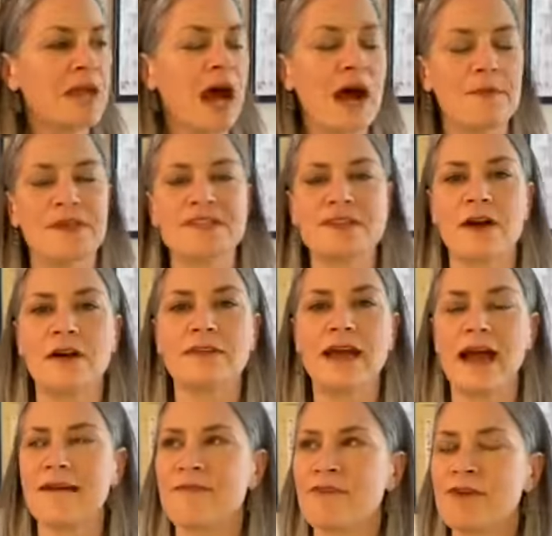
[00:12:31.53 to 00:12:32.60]
It's called
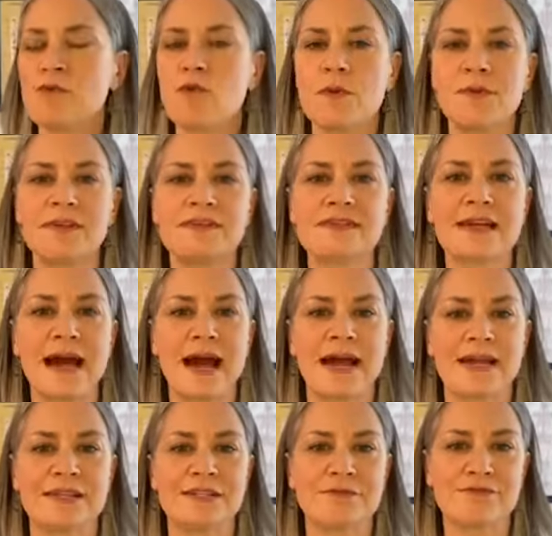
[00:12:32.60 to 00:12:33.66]
Every Woman's
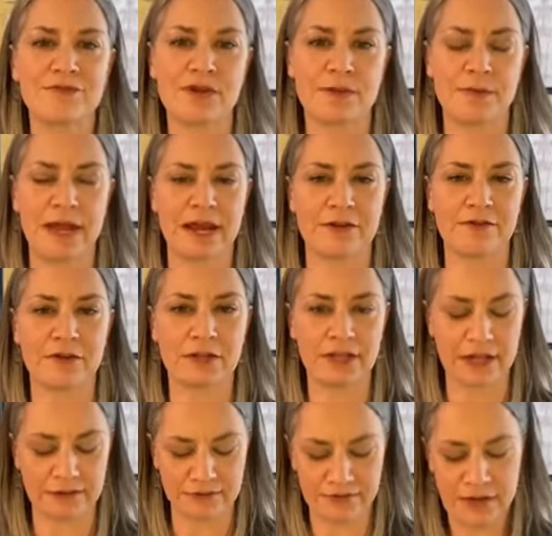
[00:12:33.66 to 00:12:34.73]
Guide to Foot Pain
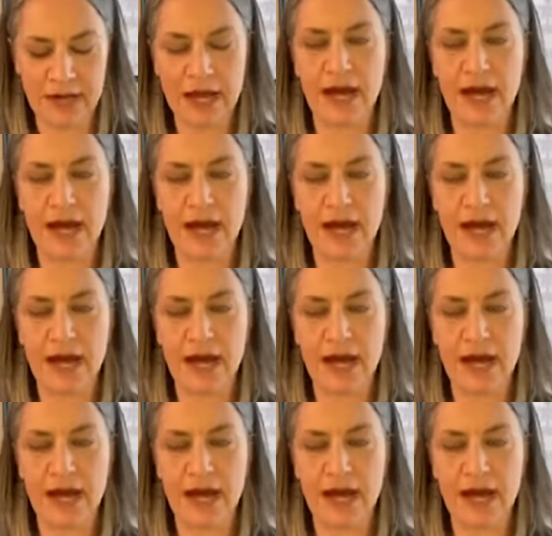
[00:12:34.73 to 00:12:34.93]
Relief.